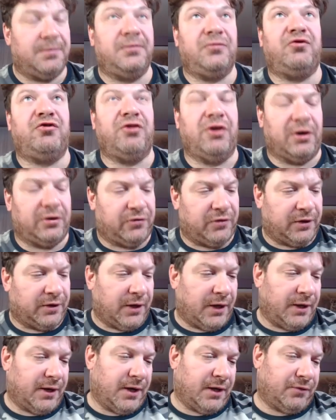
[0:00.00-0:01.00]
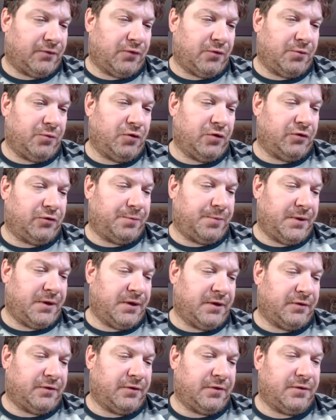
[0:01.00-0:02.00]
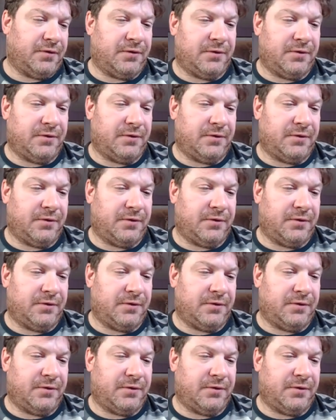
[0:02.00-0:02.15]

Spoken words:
check that I got from USPS.